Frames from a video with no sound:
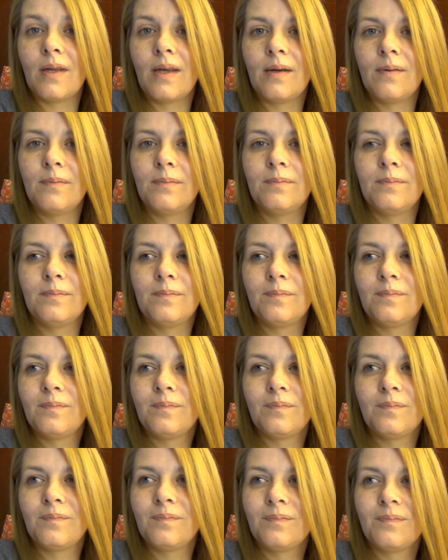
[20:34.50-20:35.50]
that? It's not like it's
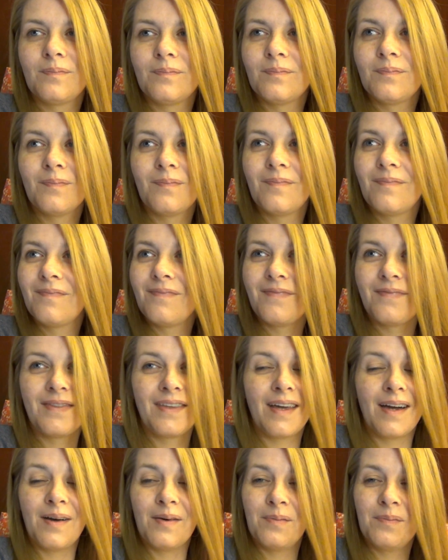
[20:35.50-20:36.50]
just around the corner.
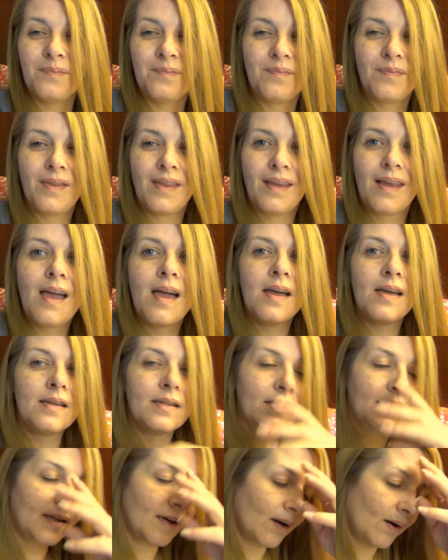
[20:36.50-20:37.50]
No.
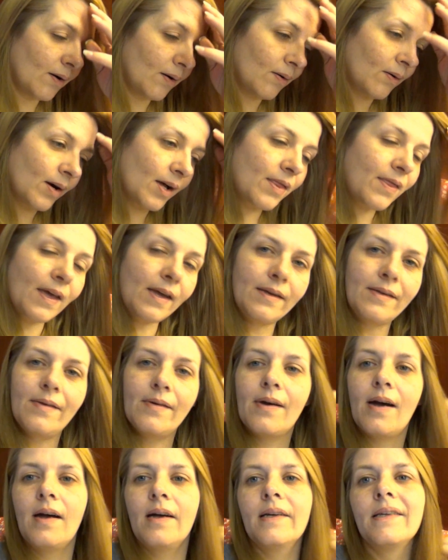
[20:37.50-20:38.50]
So thank
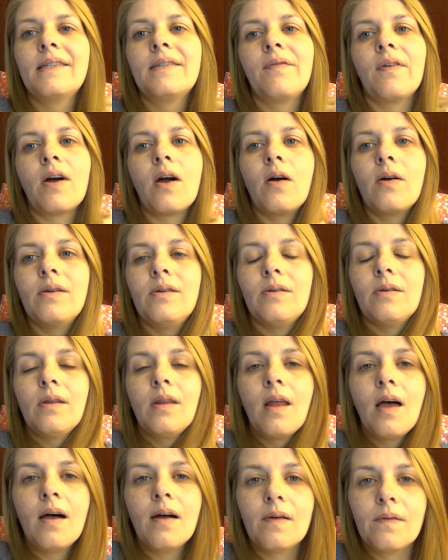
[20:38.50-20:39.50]
you guys for all your
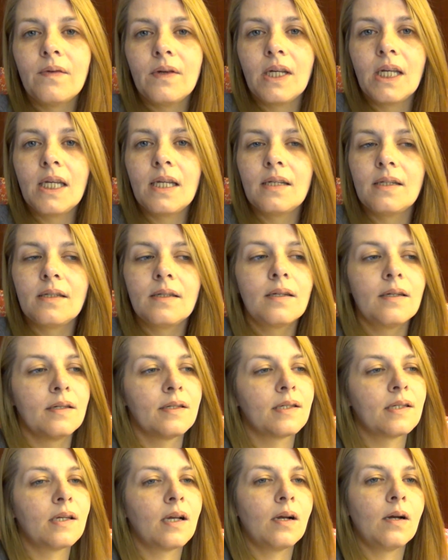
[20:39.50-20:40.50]
love and
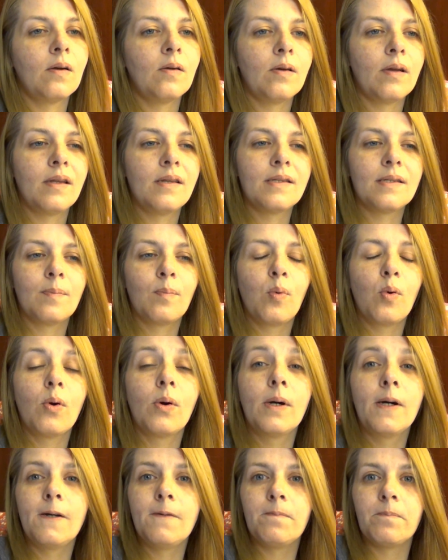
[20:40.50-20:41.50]
concern and
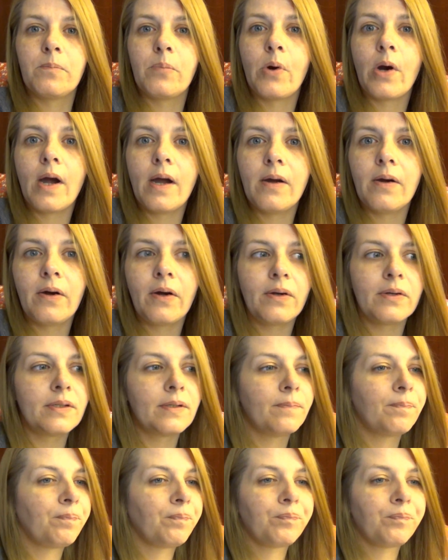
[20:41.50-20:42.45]
support and prayers.